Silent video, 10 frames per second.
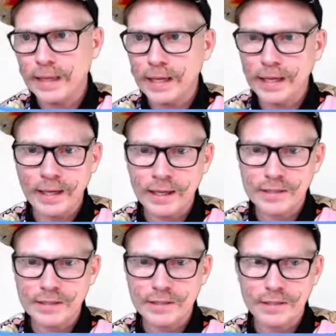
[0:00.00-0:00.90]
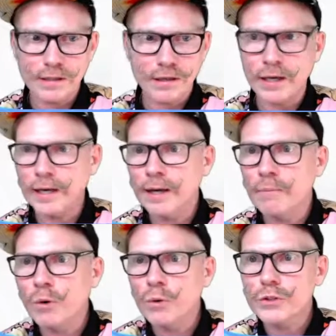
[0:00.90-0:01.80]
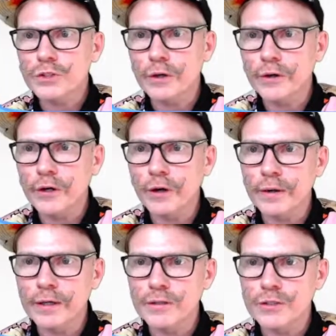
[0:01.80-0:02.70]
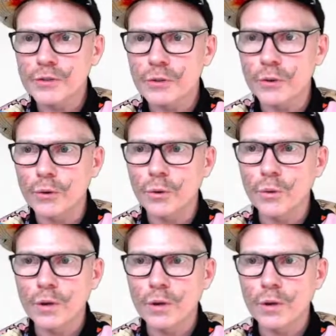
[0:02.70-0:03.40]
And I am also going to